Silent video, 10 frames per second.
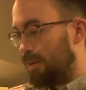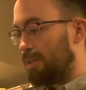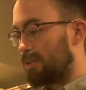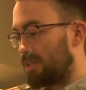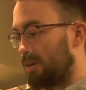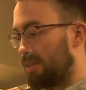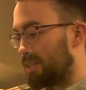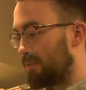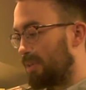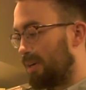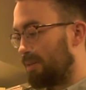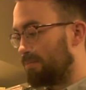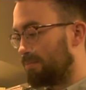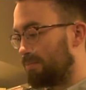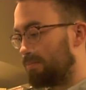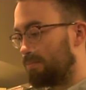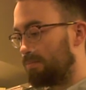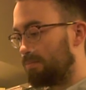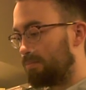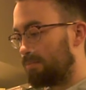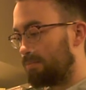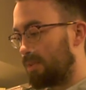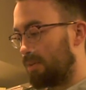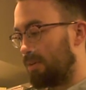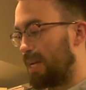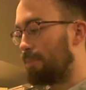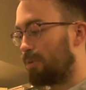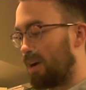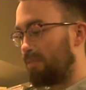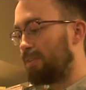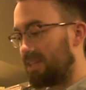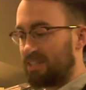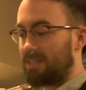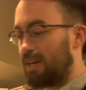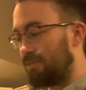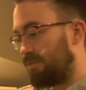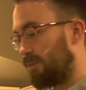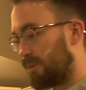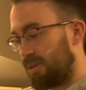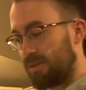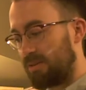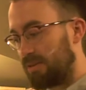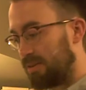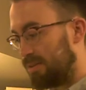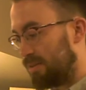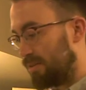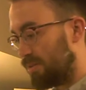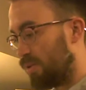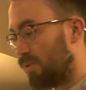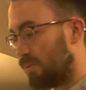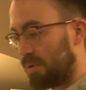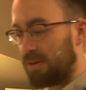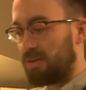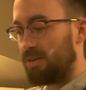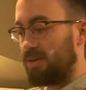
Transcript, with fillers: So I'll start this with um, an epigraph. I think this is kind of for the, the whole work.